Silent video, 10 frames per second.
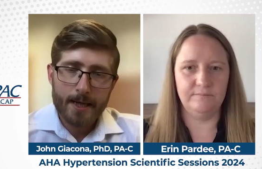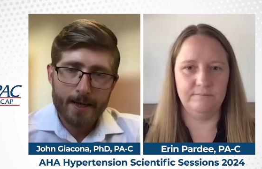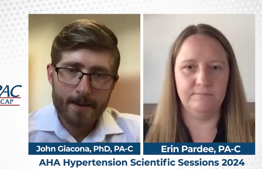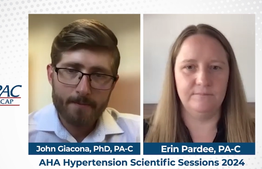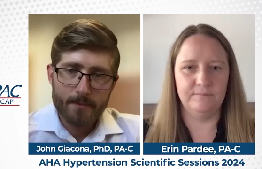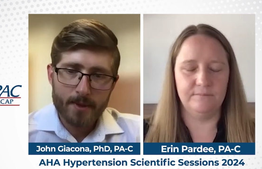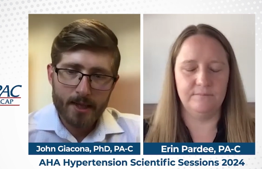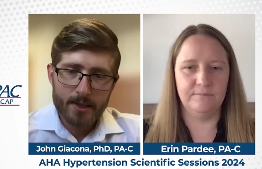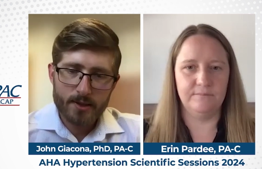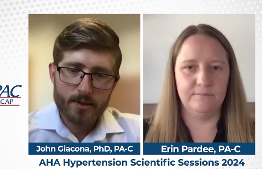Speaker 1: Um,
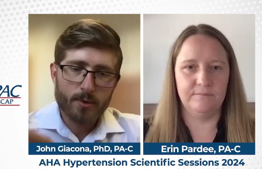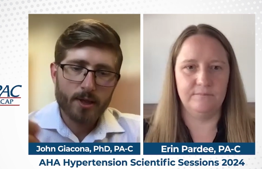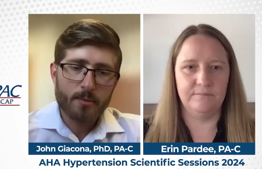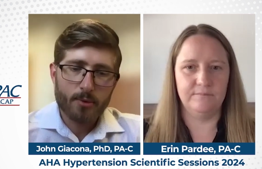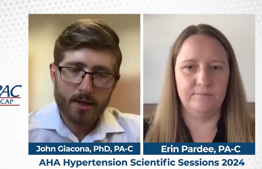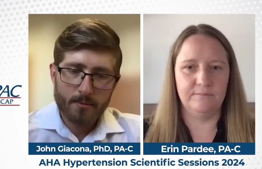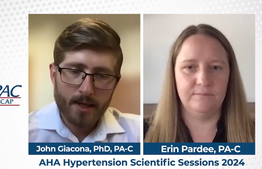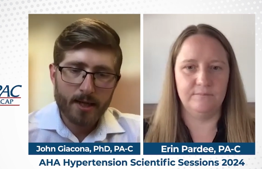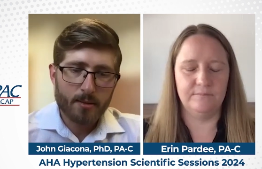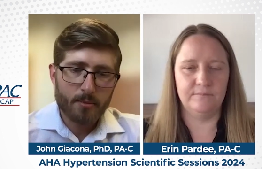it's just a really
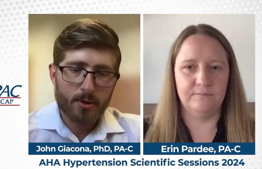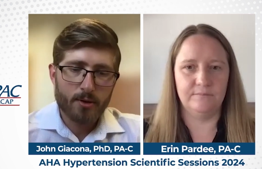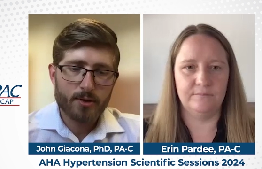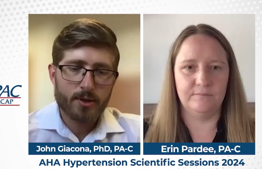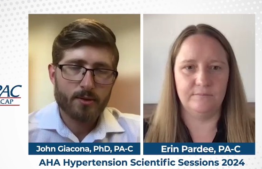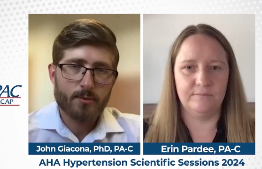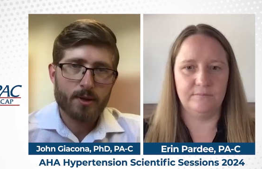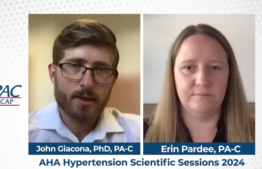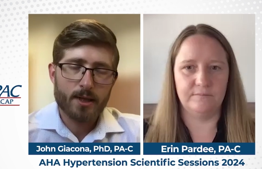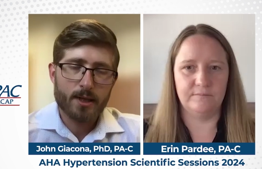pragmatic approach. It's a
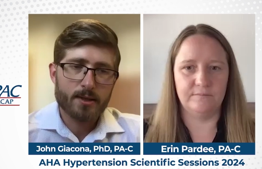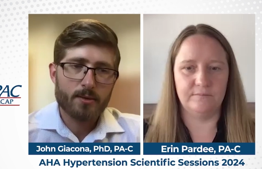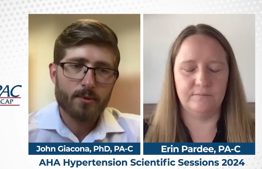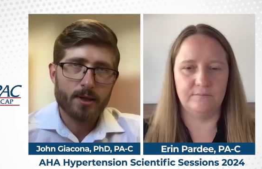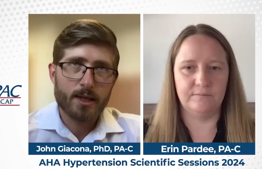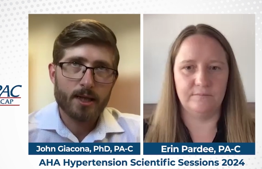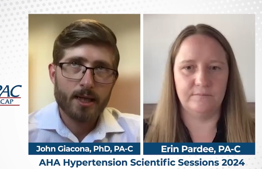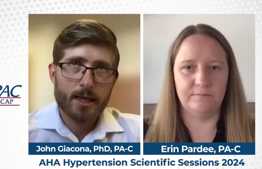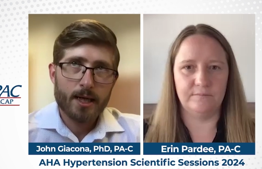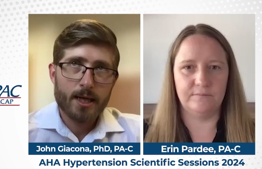and it's a
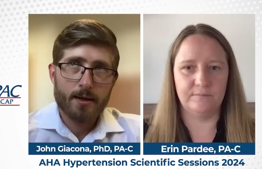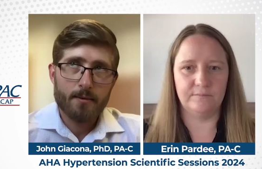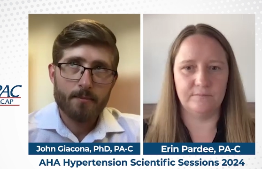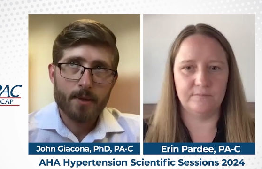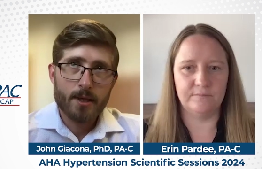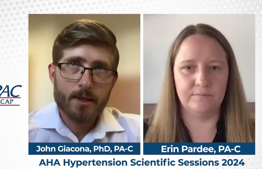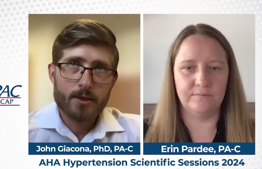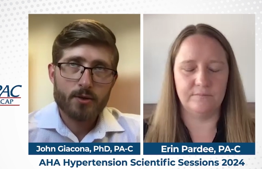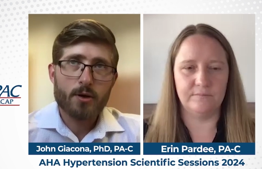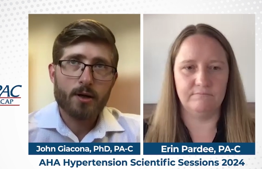really um,
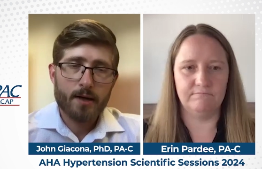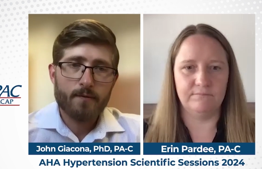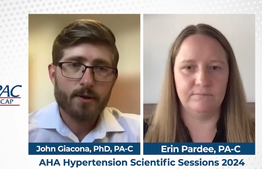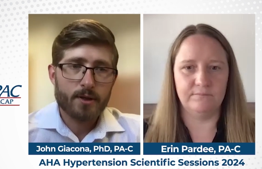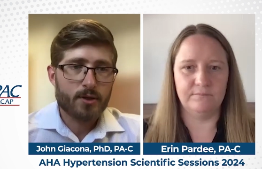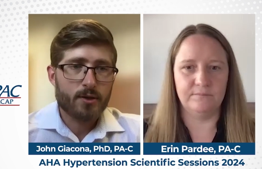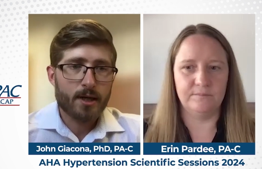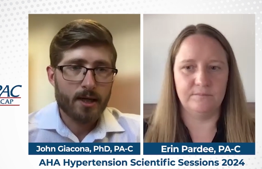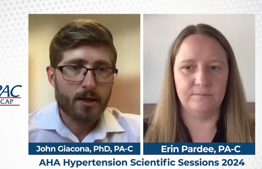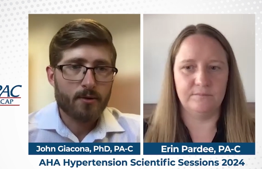strong effort to
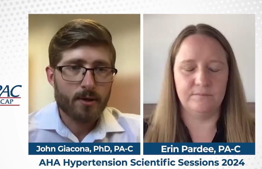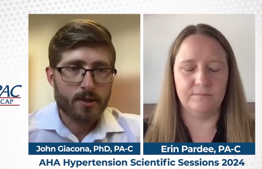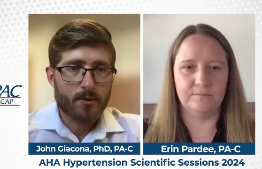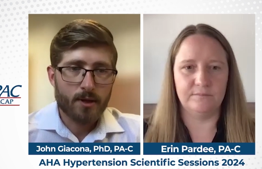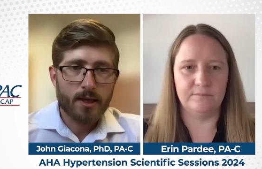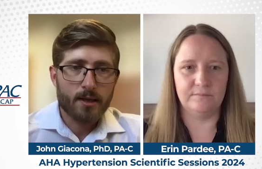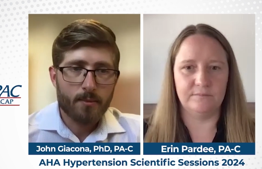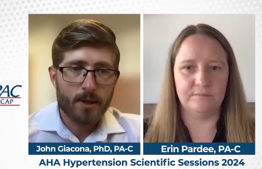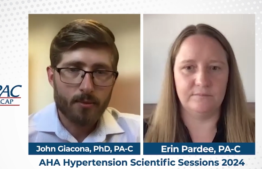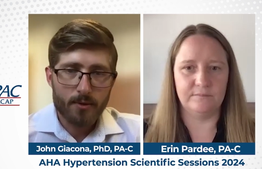try and increase screening
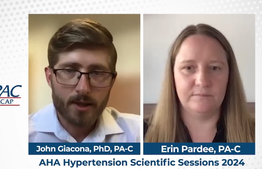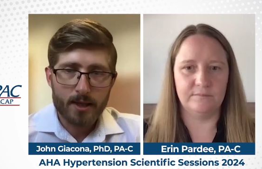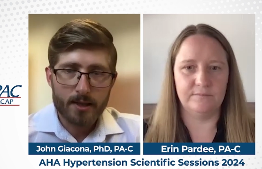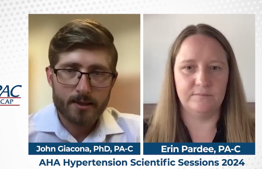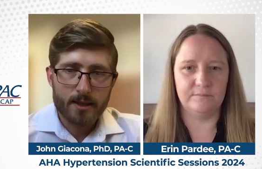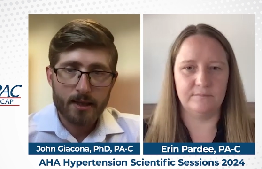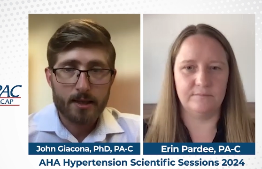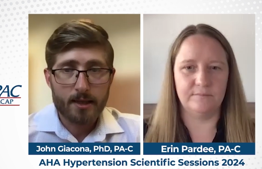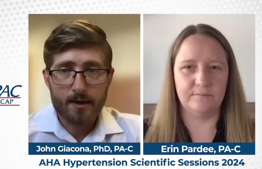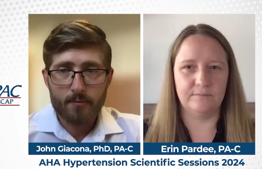in people that
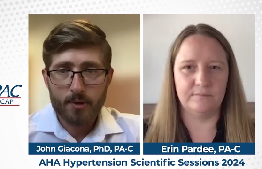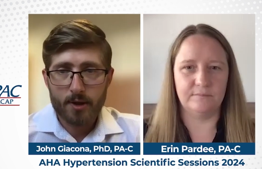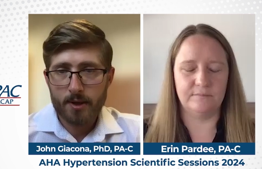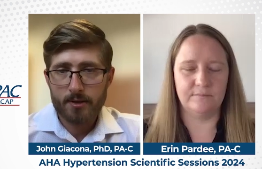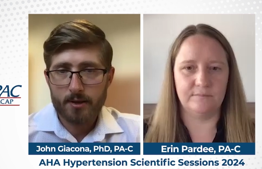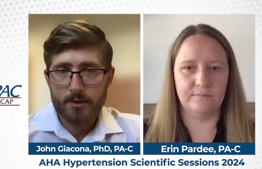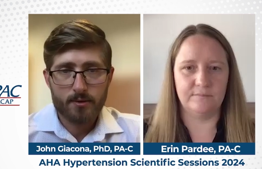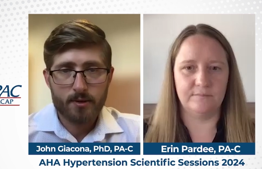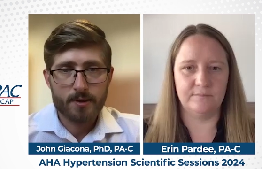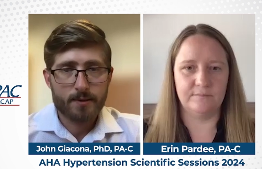likely have primary
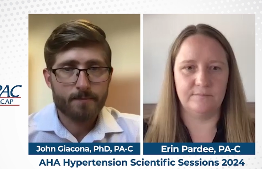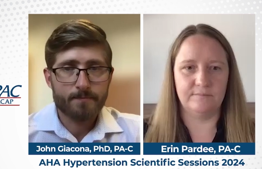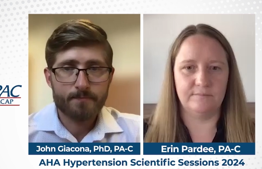aldosteronism.